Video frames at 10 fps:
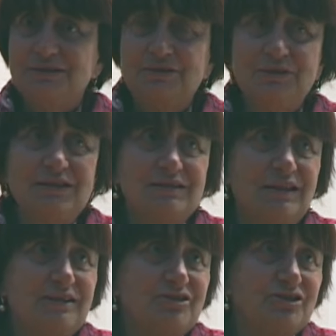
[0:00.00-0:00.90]
you know, it's
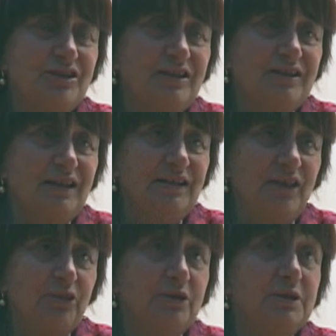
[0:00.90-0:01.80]
less shitty than
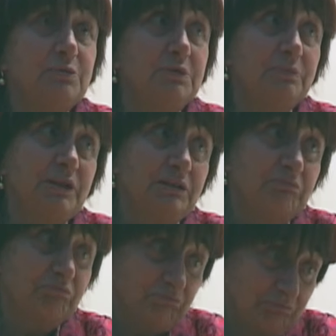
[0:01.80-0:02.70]
I thought it would be.
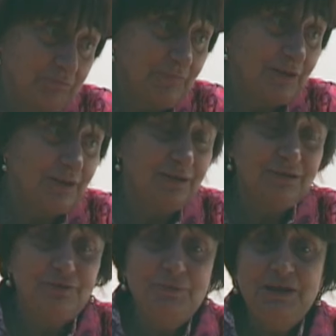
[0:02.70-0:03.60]
Good
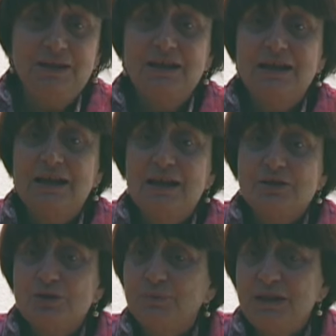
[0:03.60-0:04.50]
for me.
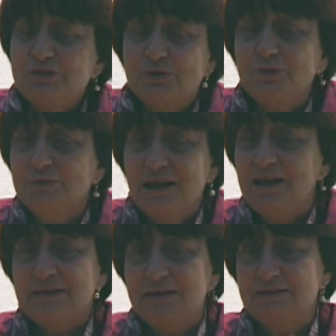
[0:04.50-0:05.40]
So that's all we
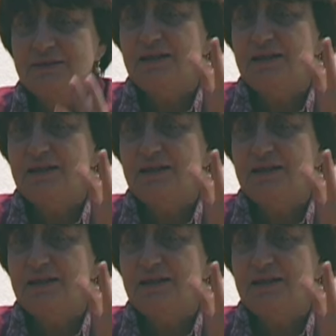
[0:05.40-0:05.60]
had. And